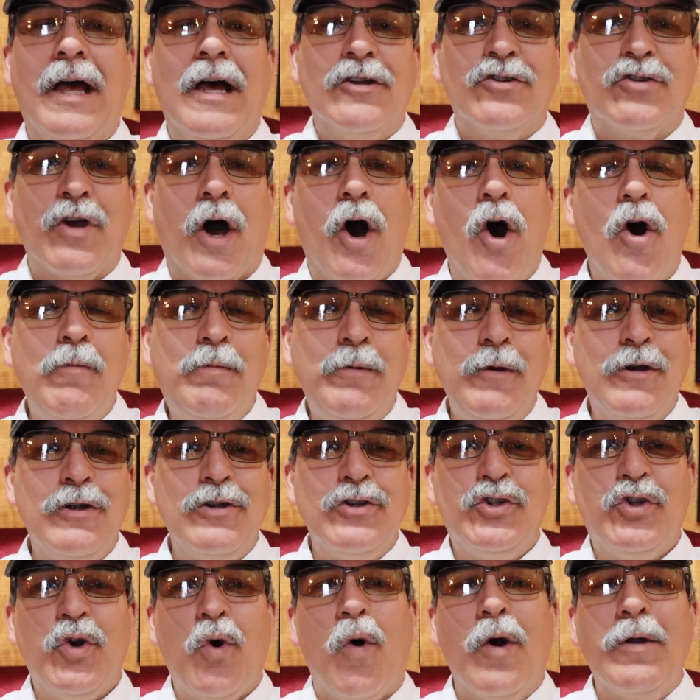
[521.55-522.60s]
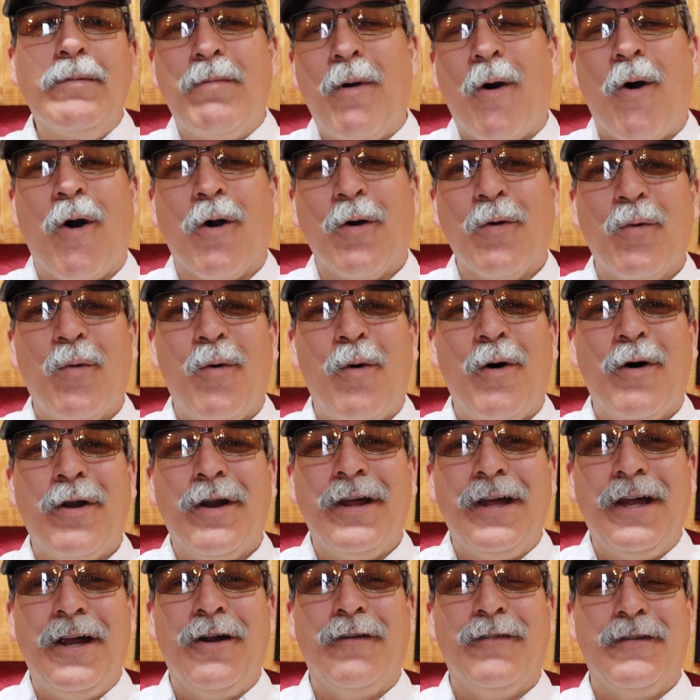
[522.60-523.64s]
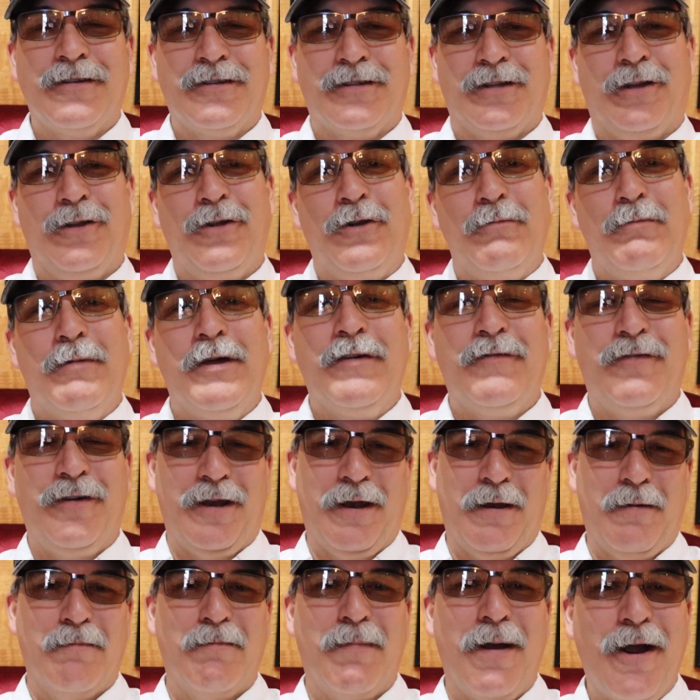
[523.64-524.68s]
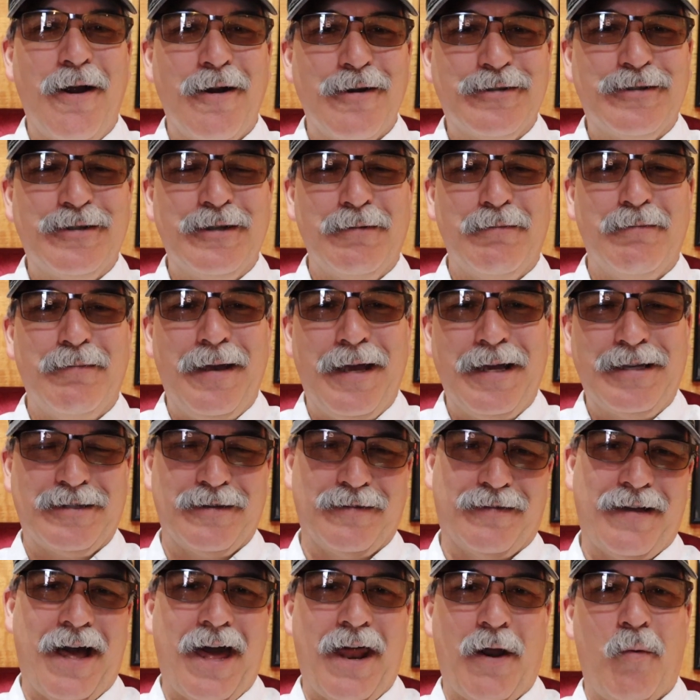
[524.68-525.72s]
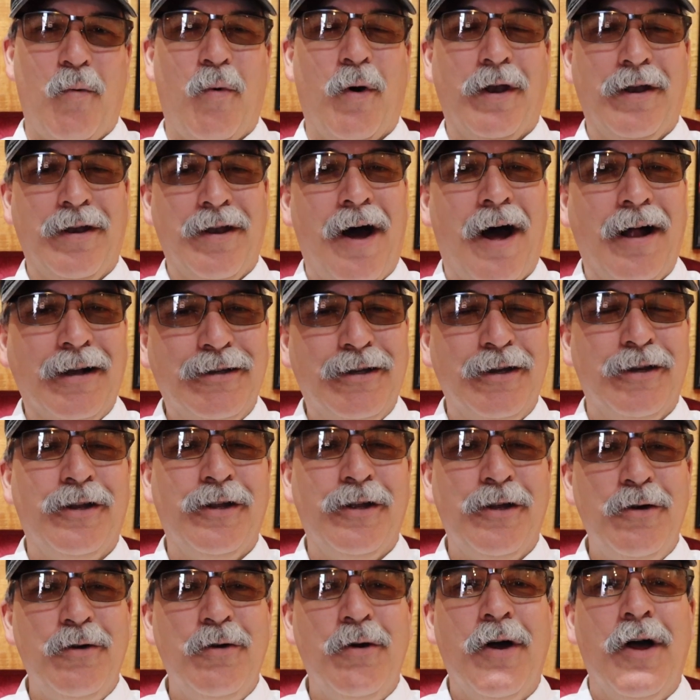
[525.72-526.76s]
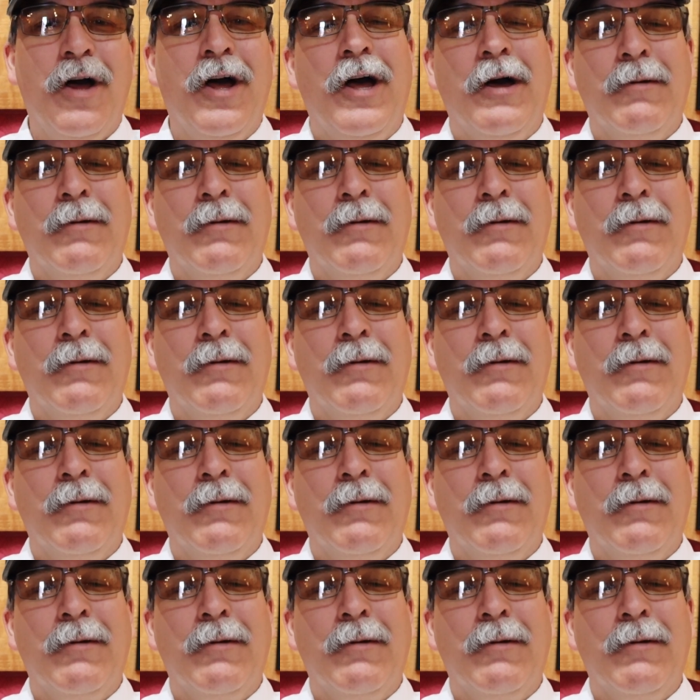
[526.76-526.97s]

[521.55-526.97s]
So I hope you enjoyed part 1 here. This is a little bit of an embarrassing mix of kind of what not to do.